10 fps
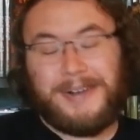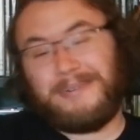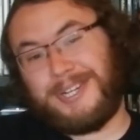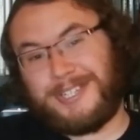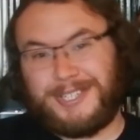
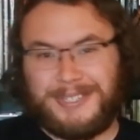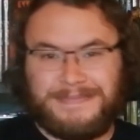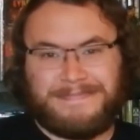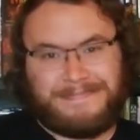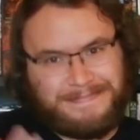which
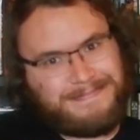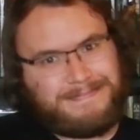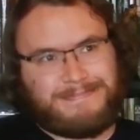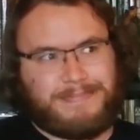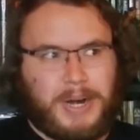
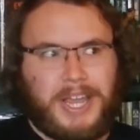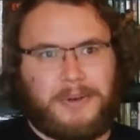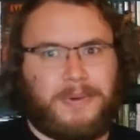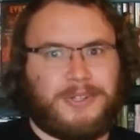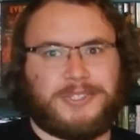
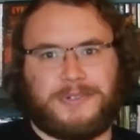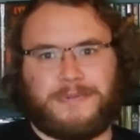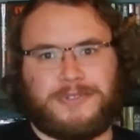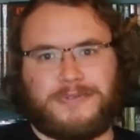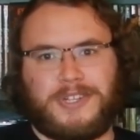Brian Wilson
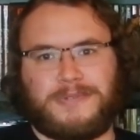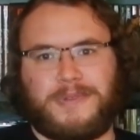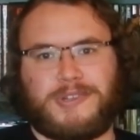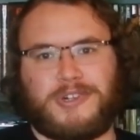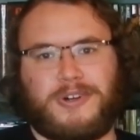was friends
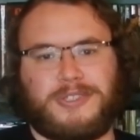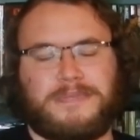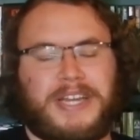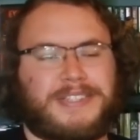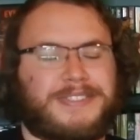with Charles
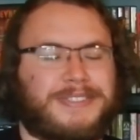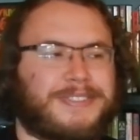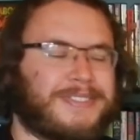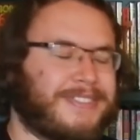Manson.